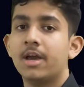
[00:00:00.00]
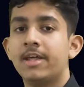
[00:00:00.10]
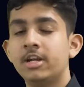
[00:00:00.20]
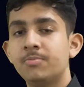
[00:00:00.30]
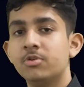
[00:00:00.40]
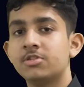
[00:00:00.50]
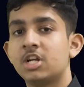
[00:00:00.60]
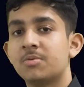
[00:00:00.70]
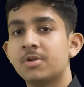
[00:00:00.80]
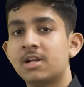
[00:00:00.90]
An input
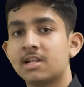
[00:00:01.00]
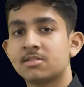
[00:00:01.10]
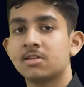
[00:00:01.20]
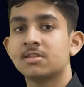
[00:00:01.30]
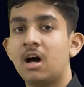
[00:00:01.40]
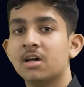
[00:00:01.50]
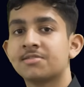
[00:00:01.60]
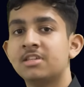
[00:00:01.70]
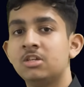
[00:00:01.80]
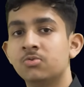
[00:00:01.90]
statement lets us
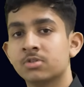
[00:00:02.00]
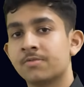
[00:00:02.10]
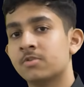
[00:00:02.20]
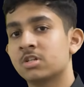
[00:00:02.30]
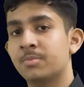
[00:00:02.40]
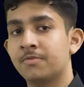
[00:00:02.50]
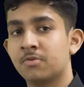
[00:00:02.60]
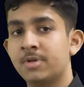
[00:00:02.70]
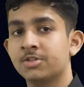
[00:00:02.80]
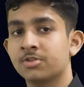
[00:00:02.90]
ask the user for some
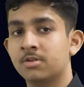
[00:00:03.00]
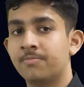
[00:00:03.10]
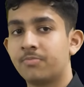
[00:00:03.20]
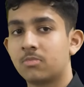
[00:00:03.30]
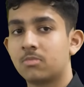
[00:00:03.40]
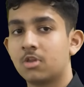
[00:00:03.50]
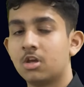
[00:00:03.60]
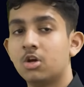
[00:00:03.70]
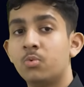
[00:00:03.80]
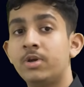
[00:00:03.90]
information.
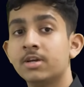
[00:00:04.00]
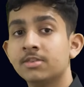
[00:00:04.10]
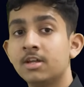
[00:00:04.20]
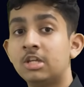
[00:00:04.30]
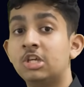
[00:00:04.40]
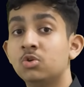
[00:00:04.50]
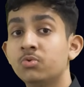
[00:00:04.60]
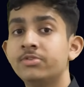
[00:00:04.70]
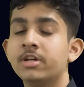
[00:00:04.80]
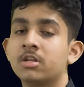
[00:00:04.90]
We can then
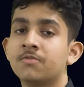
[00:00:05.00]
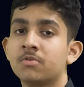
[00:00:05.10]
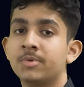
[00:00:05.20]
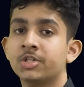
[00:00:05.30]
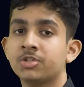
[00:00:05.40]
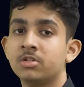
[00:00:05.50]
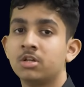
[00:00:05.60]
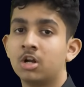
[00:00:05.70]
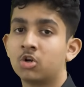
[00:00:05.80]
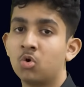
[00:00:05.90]
use that information
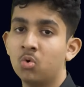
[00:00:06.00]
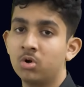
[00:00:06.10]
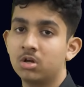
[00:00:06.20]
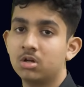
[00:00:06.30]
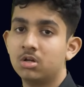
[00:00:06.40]
in our code.